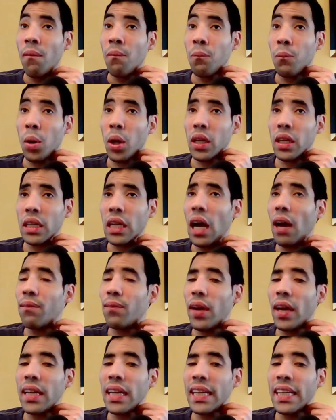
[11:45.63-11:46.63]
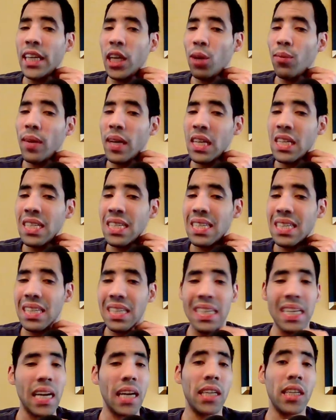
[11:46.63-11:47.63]
But you're not fan in humans,
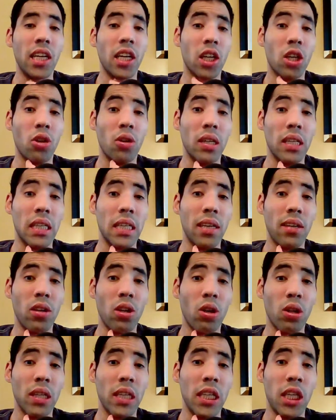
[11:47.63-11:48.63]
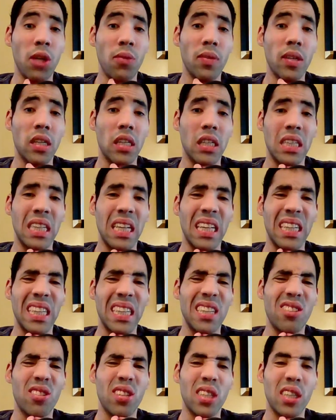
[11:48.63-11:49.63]
yeah, you're not going to get all the humans is not the
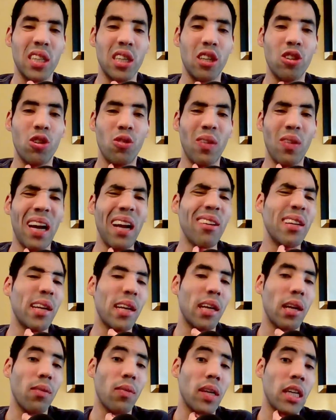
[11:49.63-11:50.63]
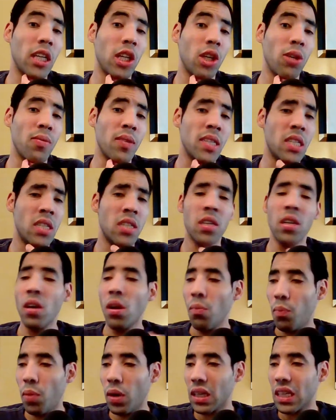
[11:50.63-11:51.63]
interesting to you. I'm good at the humans.
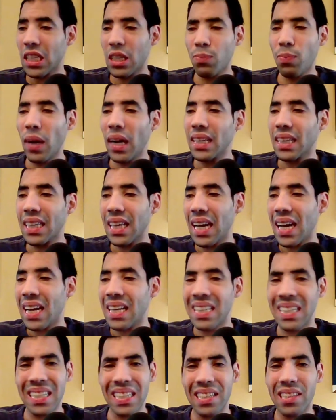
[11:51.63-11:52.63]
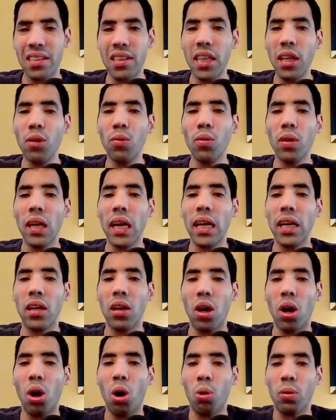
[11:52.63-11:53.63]
But despite that,
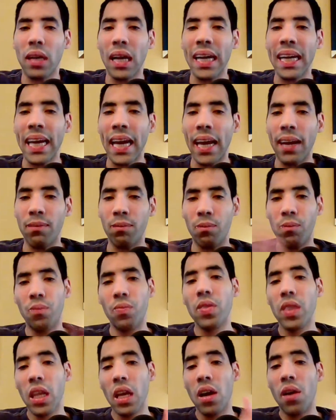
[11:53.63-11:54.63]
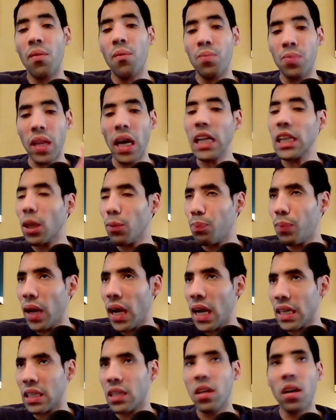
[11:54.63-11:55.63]
literally okay game. Not the
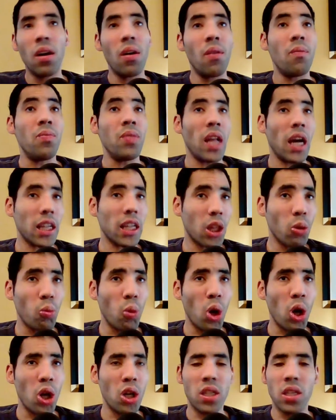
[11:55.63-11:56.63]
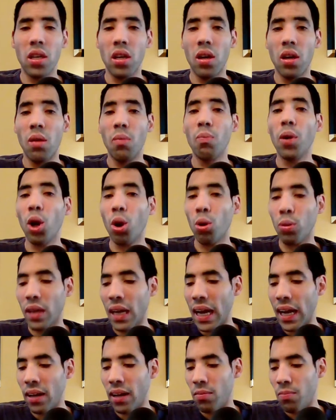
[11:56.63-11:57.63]
best, not the worst, but
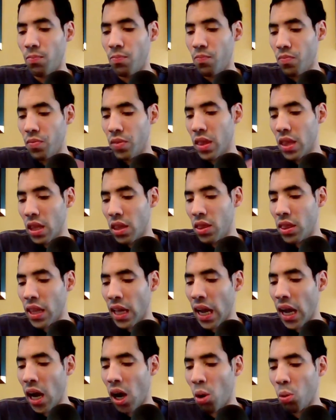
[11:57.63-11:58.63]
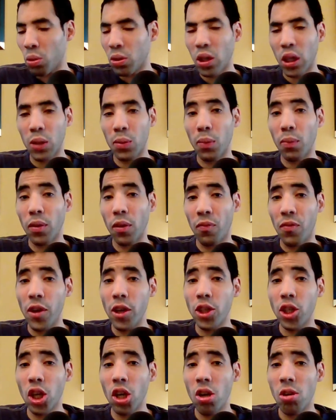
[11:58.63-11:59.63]
okay. Now what does that's for the
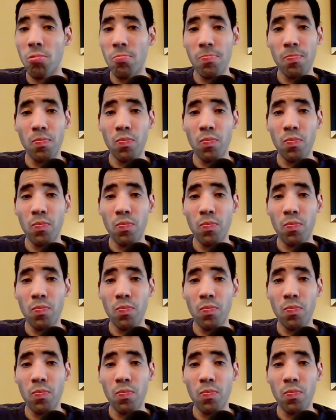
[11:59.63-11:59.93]
future?